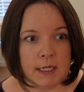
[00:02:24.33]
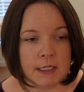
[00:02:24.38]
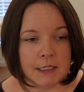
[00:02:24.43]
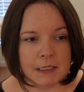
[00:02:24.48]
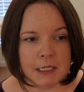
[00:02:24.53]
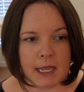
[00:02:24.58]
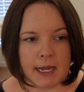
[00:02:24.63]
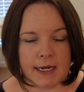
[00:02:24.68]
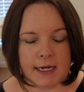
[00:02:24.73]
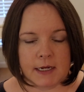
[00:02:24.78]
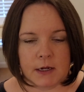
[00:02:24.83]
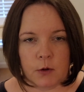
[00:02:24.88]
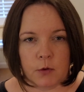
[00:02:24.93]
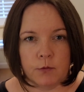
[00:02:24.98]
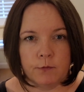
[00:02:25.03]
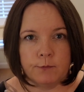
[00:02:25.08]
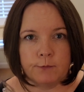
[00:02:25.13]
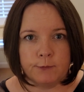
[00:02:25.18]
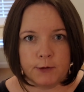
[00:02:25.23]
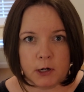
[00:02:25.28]
Like
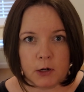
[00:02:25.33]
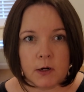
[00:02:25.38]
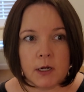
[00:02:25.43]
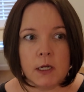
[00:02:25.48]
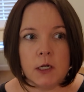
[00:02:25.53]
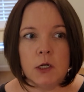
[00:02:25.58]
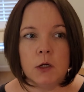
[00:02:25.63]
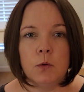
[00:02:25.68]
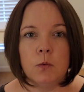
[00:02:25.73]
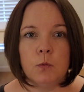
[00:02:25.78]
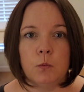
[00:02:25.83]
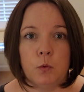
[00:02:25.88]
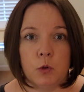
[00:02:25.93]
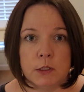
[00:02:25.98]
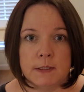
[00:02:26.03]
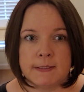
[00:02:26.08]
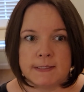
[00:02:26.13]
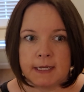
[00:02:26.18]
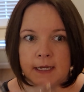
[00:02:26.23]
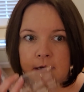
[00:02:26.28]
very
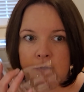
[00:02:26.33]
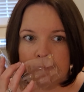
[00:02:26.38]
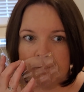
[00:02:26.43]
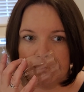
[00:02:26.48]
woodsy,